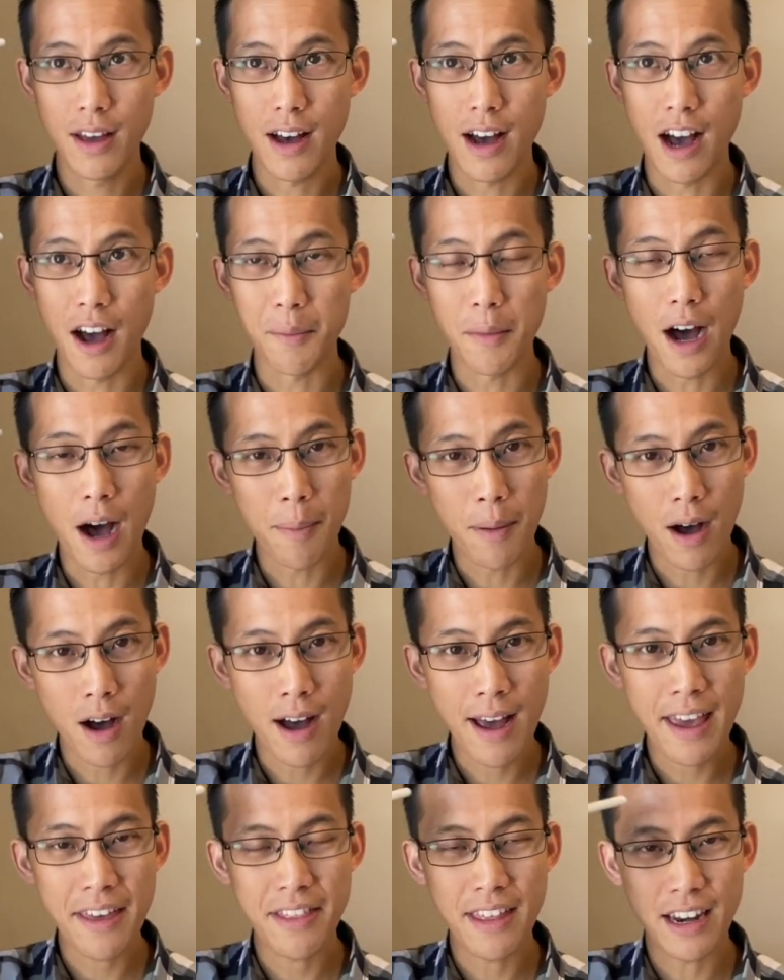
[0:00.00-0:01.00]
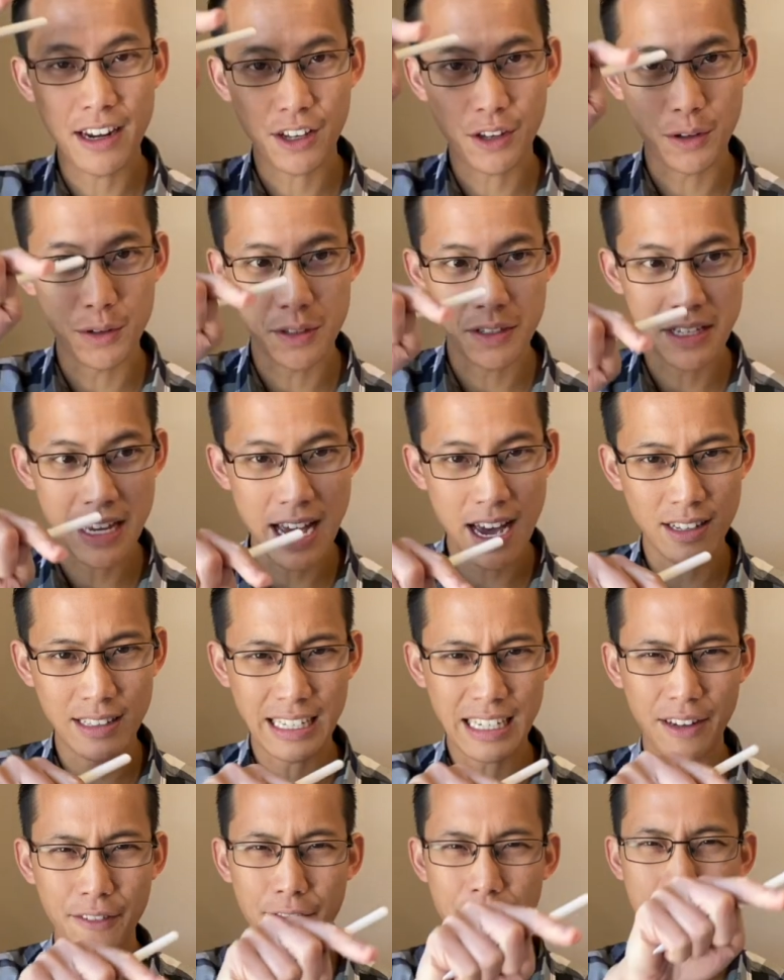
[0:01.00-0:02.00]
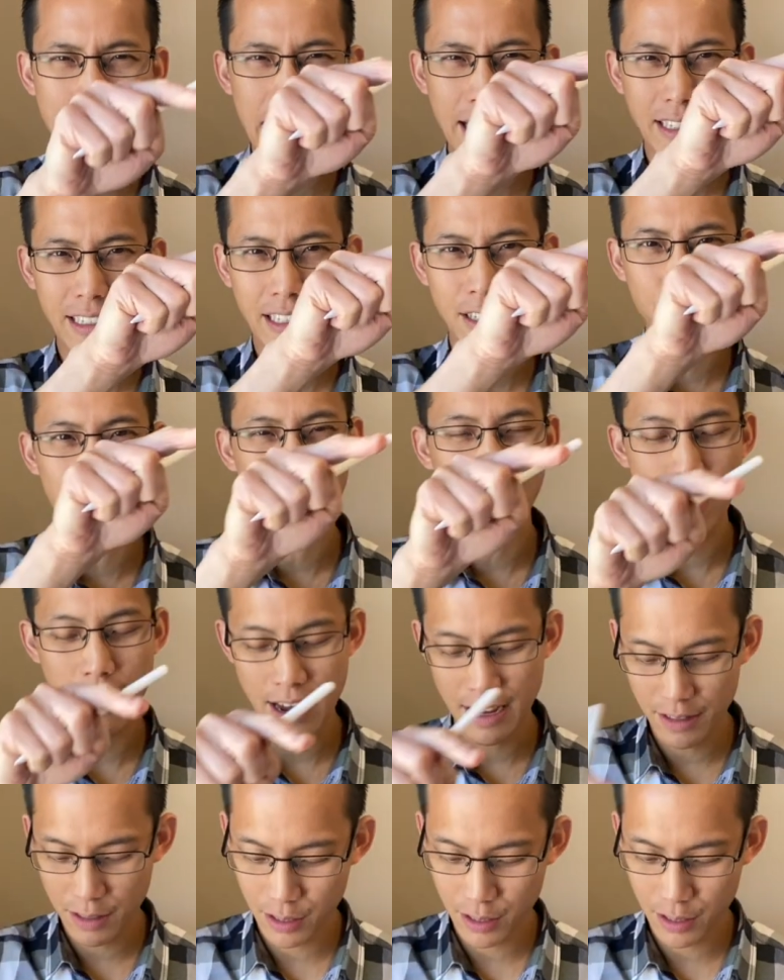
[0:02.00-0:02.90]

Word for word: um, up high and then it goes down like a valley, right?